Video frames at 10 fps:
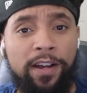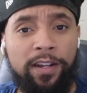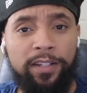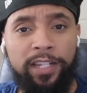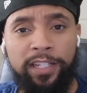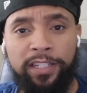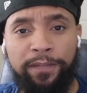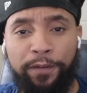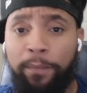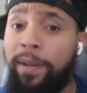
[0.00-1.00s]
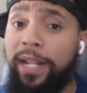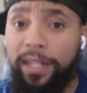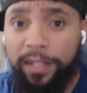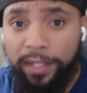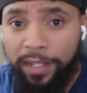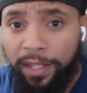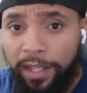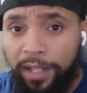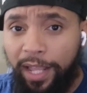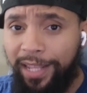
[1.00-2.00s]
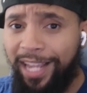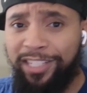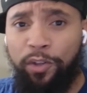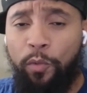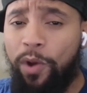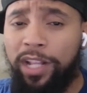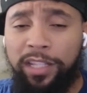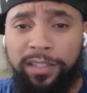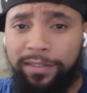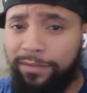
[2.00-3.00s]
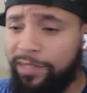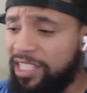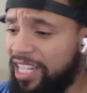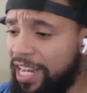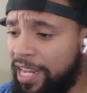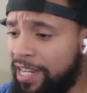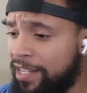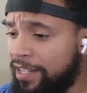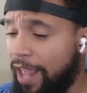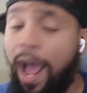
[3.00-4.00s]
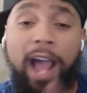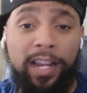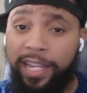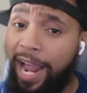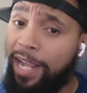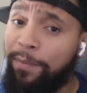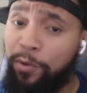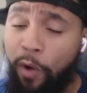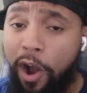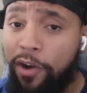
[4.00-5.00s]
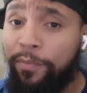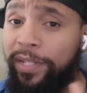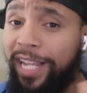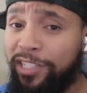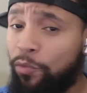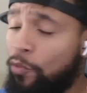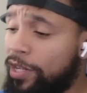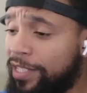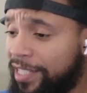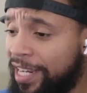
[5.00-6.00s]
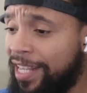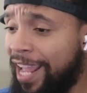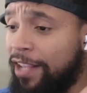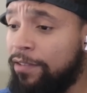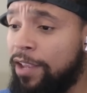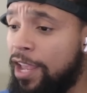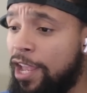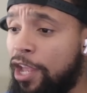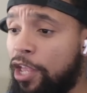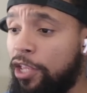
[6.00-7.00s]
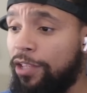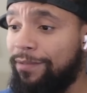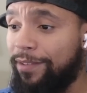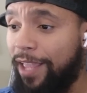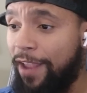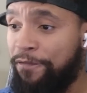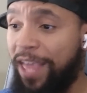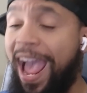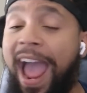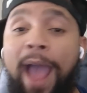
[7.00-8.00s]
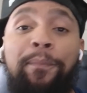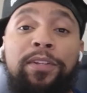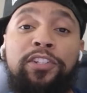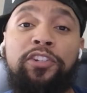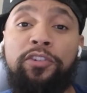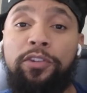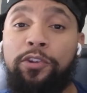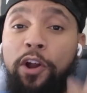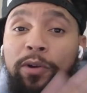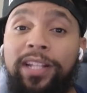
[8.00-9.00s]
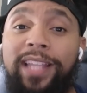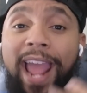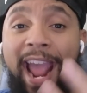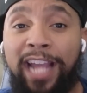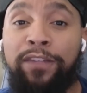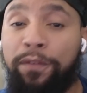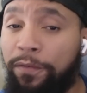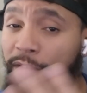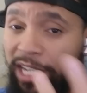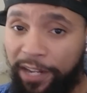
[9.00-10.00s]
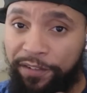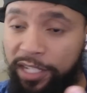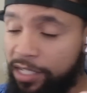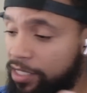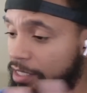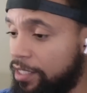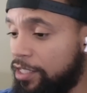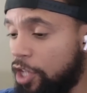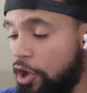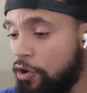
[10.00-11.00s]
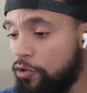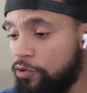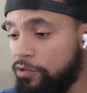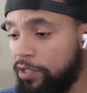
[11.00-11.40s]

is forbidden. Like, that's the one sin. Again, I could be wrong, but that's the one sin that if that happens, you don't get to ask for forgiveness. So